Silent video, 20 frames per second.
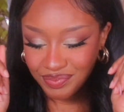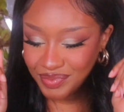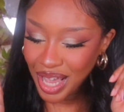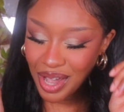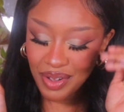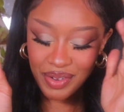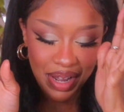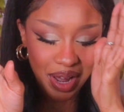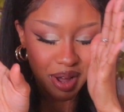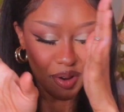
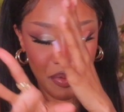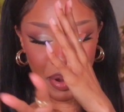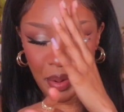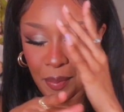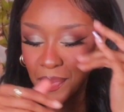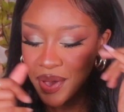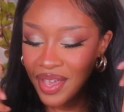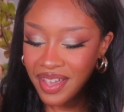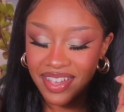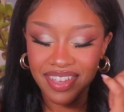I only got one
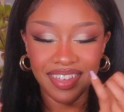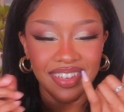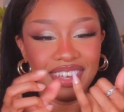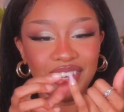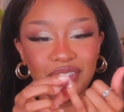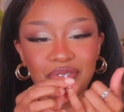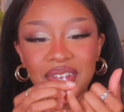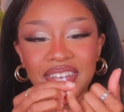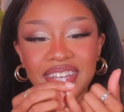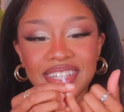pinky and
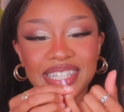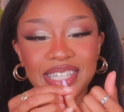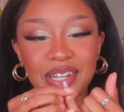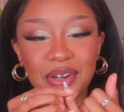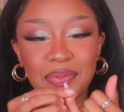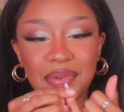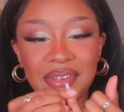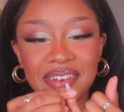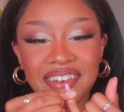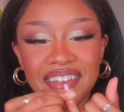you can't tell
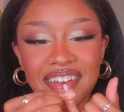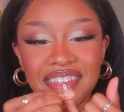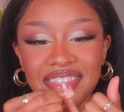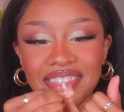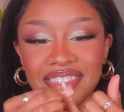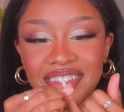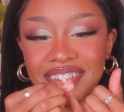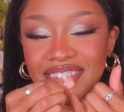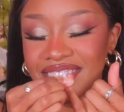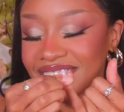me
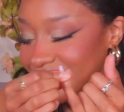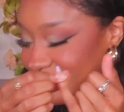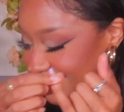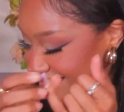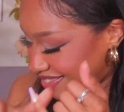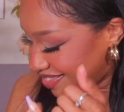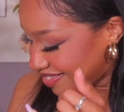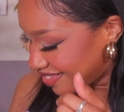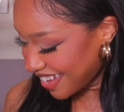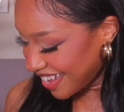nothing.
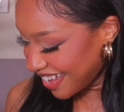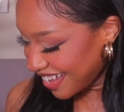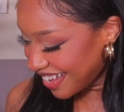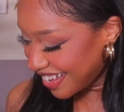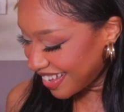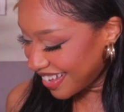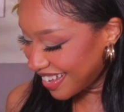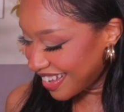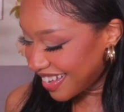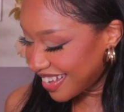
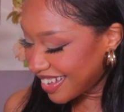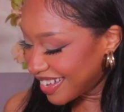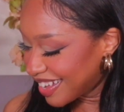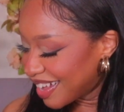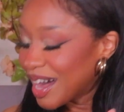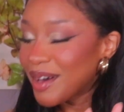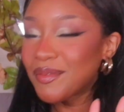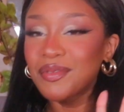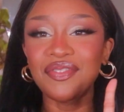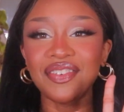
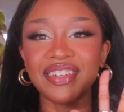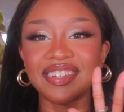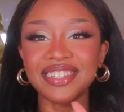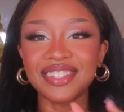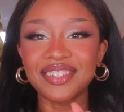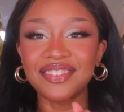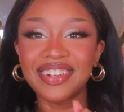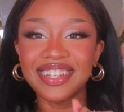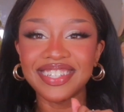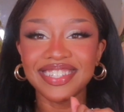I'm gonna finish
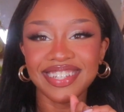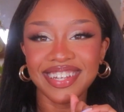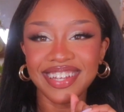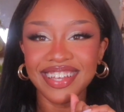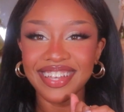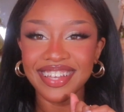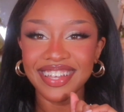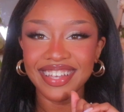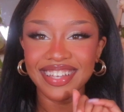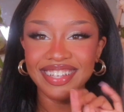the rest of
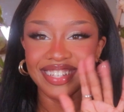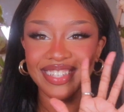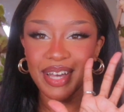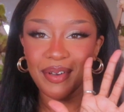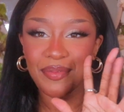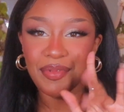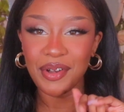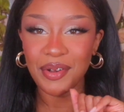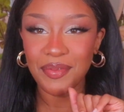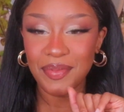these.
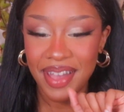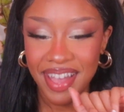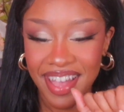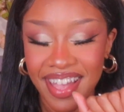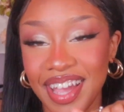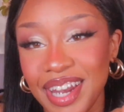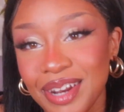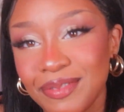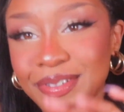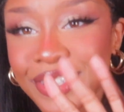I'll be right
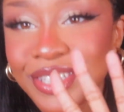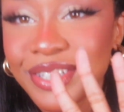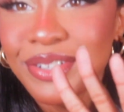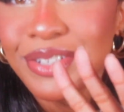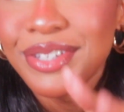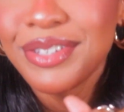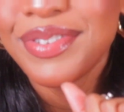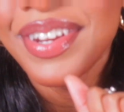back and I'm gonna show you